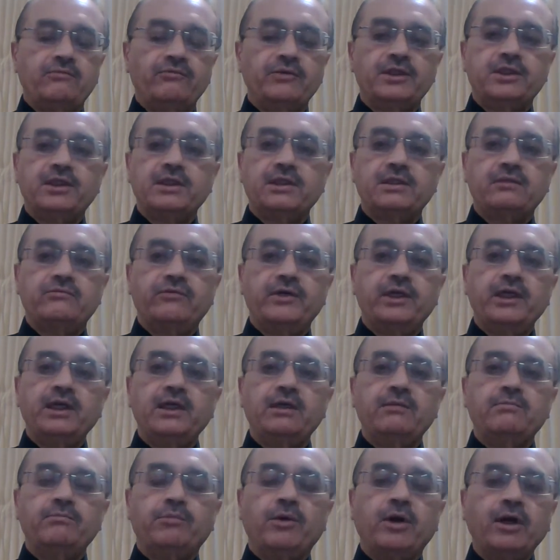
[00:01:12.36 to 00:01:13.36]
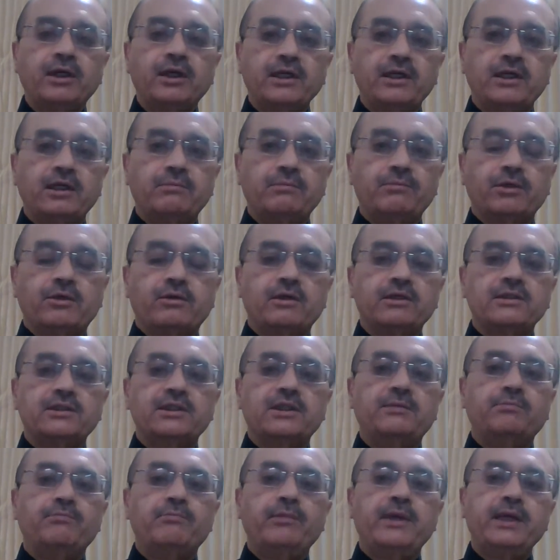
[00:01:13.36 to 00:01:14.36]
which is very important
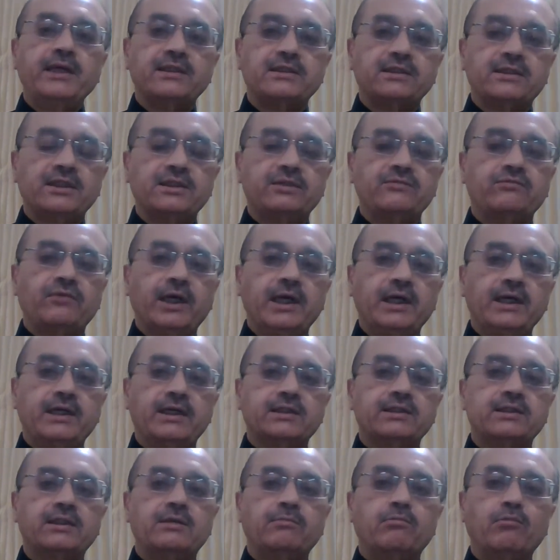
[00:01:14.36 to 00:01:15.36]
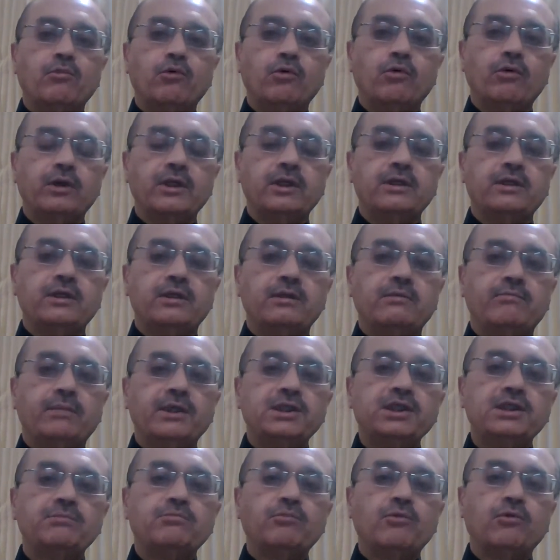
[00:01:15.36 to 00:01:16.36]
because it makes this virus
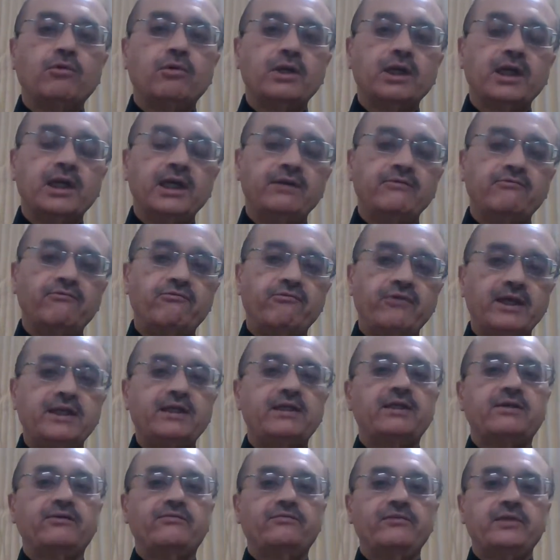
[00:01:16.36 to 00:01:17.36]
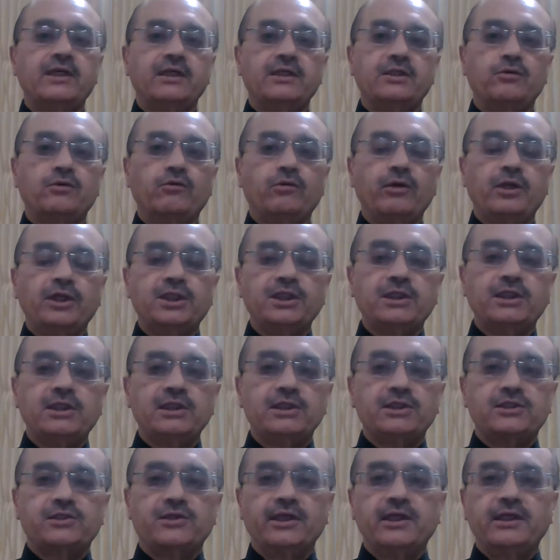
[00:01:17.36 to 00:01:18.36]
much more infective than the
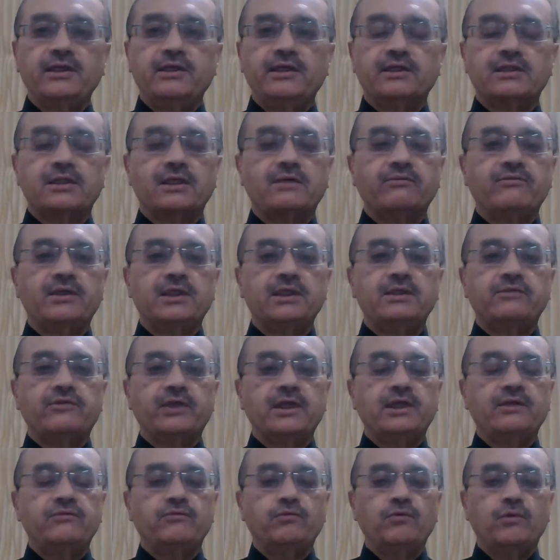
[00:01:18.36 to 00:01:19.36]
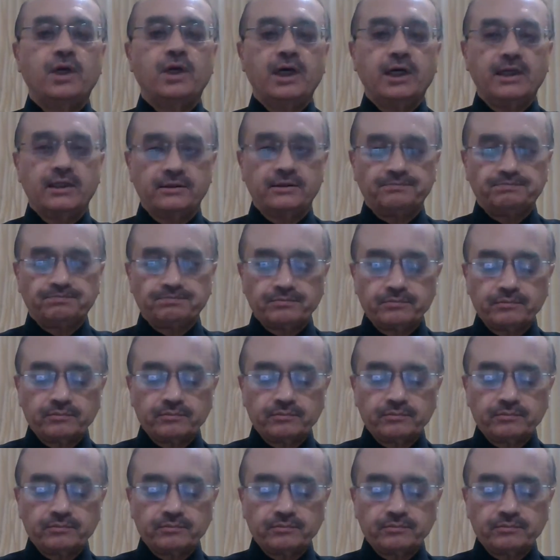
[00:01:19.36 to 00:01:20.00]
original strain discovered in Wuhan.